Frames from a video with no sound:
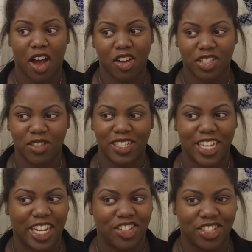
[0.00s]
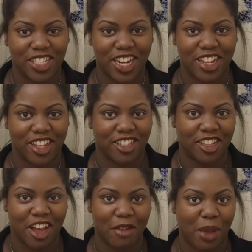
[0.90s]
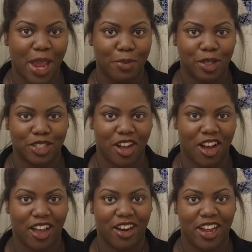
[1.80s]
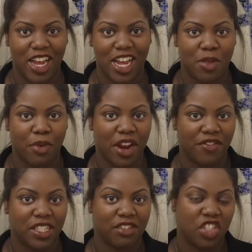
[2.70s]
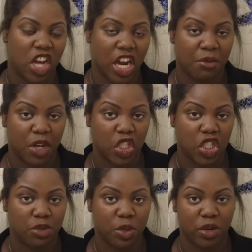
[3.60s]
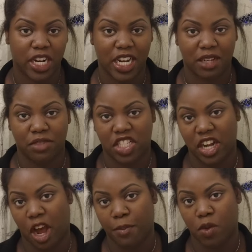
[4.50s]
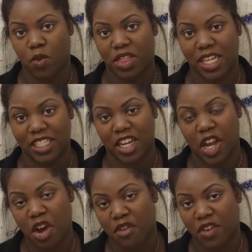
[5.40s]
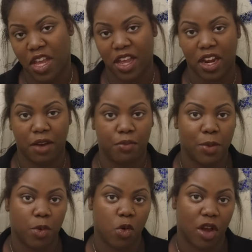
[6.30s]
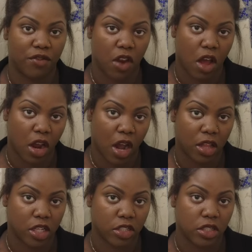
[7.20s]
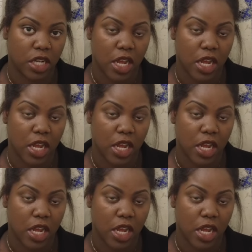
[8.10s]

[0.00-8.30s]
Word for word: Also, it's interesting, there's a lot of papers on the benefits of chaga mushrooms when it comes to helping with things like COVID and people who have long haulers